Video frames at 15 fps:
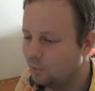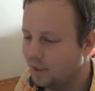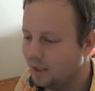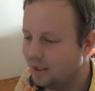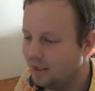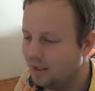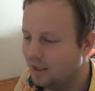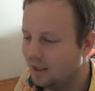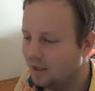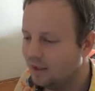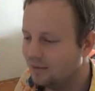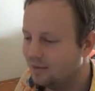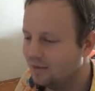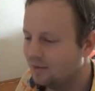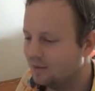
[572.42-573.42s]
will be,
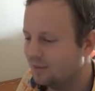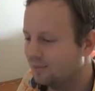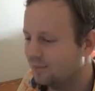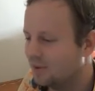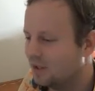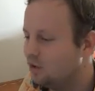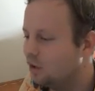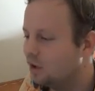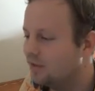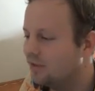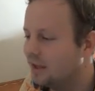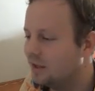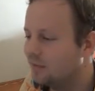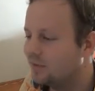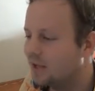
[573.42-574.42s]
you can
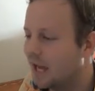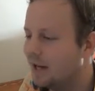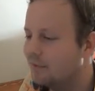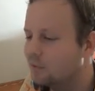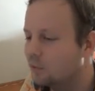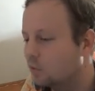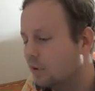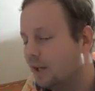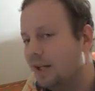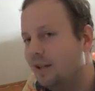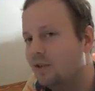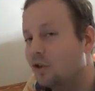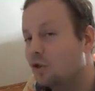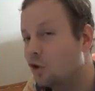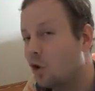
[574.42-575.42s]
think of
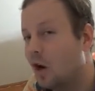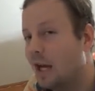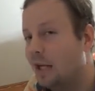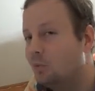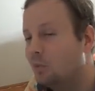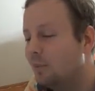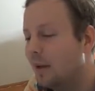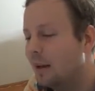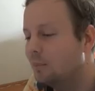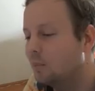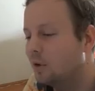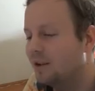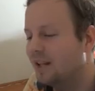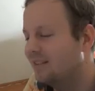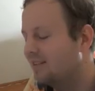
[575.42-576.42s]
cavalry to try and
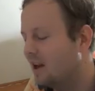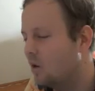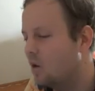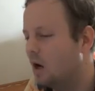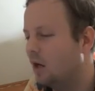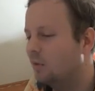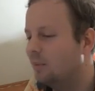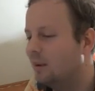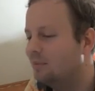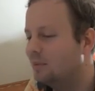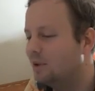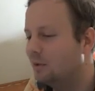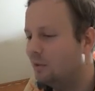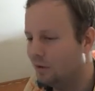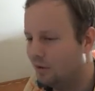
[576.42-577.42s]
remember it. That's how I
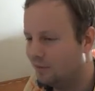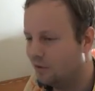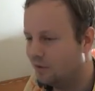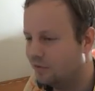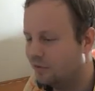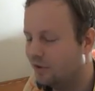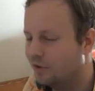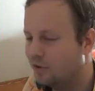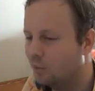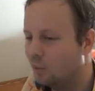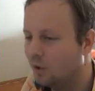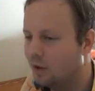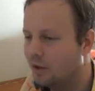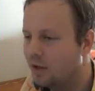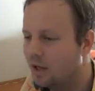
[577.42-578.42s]
remembered it when I first learned the
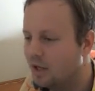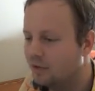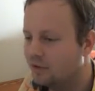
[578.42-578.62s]
word.